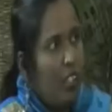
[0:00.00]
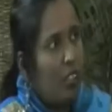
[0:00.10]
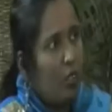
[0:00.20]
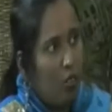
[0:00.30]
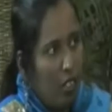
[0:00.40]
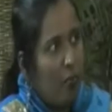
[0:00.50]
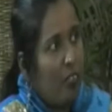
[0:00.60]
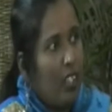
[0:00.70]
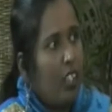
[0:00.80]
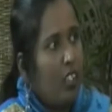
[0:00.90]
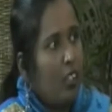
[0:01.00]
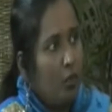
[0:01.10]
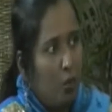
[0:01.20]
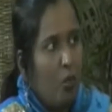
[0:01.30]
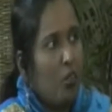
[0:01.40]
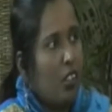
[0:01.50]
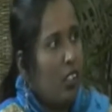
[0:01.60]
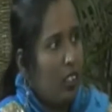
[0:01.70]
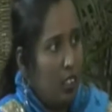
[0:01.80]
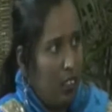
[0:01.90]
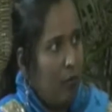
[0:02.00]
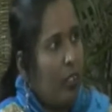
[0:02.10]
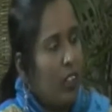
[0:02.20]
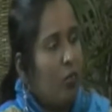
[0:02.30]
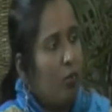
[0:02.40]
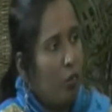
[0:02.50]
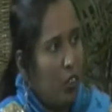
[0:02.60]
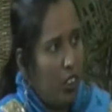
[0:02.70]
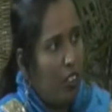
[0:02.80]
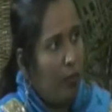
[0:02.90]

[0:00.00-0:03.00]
so difficulties to use that much of water.